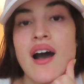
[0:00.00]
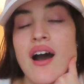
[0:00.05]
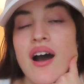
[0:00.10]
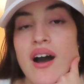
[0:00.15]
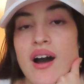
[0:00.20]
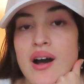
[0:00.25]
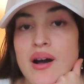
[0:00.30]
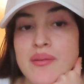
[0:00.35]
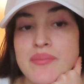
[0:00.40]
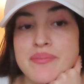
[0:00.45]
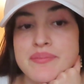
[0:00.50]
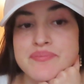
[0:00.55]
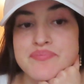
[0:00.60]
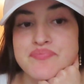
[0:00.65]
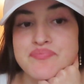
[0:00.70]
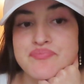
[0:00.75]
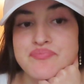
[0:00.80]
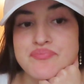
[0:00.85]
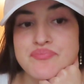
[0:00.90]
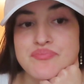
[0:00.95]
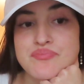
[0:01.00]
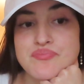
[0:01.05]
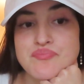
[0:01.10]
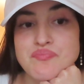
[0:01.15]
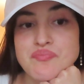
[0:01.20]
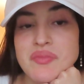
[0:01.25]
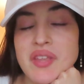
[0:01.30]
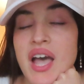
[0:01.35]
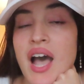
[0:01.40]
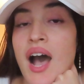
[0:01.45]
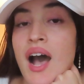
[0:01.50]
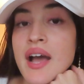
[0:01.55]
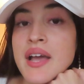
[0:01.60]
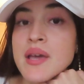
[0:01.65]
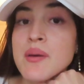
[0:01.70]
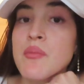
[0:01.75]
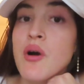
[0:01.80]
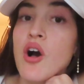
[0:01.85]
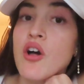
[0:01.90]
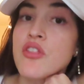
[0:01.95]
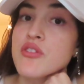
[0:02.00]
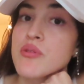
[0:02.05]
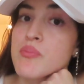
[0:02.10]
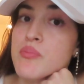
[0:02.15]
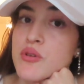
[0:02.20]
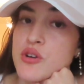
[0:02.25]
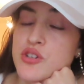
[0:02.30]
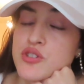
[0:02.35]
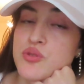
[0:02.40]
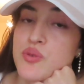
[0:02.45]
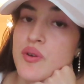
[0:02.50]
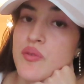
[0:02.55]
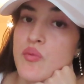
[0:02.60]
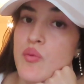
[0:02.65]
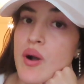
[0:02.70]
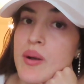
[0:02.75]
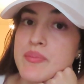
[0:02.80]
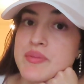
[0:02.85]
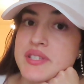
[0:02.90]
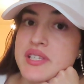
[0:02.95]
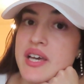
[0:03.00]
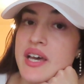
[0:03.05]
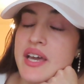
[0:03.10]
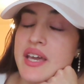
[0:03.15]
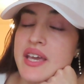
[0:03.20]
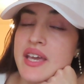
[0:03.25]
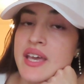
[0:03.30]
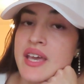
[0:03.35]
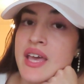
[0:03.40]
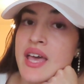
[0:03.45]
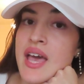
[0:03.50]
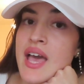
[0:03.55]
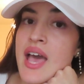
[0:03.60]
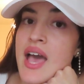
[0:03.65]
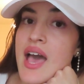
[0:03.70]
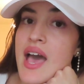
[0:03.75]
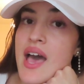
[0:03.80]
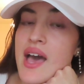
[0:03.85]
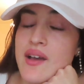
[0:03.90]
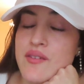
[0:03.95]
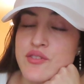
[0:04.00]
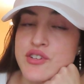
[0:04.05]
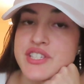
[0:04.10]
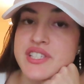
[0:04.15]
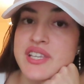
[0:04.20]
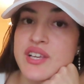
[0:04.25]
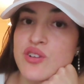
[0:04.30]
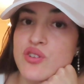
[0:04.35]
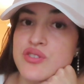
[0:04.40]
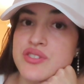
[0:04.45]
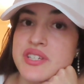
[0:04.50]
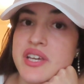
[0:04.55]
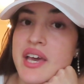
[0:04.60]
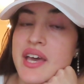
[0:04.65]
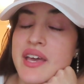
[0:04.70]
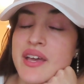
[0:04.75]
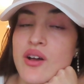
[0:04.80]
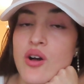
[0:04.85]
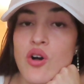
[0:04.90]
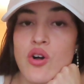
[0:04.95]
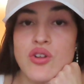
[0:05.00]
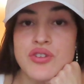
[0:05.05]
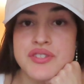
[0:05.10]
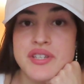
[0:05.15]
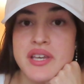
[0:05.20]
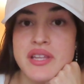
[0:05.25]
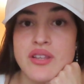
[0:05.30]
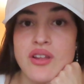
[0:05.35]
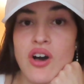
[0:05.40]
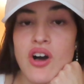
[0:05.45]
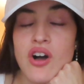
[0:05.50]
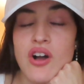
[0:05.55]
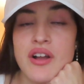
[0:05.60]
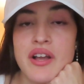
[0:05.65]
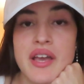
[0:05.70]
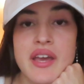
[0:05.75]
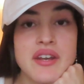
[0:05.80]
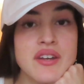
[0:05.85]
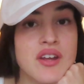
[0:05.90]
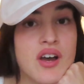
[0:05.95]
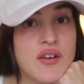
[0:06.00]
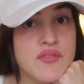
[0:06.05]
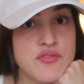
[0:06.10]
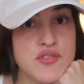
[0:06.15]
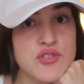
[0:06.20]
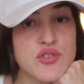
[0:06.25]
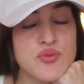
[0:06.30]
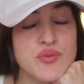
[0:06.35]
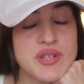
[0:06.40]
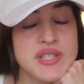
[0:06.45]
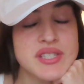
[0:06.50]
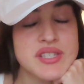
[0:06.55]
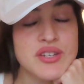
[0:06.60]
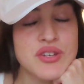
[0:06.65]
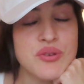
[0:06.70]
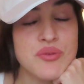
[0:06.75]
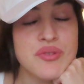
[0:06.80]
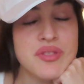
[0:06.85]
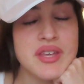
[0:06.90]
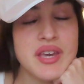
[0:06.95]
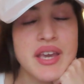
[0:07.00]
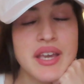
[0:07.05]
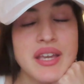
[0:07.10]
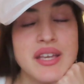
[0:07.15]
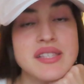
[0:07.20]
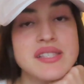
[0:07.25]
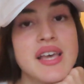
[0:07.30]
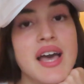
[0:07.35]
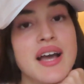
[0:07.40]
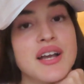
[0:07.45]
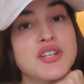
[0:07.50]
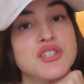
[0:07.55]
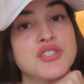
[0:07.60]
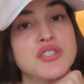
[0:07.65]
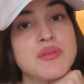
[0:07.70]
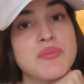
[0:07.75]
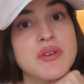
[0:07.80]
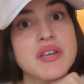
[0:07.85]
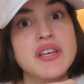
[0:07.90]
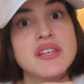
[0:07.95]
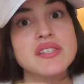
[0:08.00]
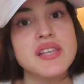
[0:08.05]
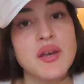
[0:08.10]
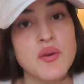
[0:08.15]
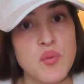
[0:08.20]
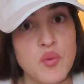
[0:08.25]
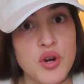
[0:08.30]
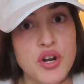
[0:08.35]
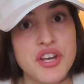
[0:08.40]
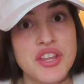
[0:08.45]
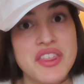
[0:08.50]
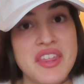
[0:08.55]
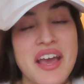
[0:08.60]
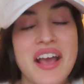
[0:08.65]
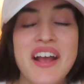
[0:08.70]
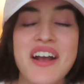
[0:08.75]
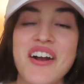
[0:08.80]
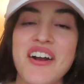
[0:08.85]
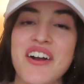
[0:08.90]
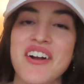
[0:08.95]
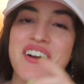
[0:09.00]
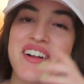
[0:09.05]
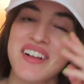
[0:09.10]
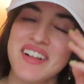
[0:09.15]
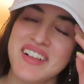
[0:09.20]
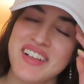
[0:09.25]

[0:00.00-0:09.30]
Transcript: I am on the Bergdorf website every single day, all day long, and not for the reason you think. It's actually because I work there.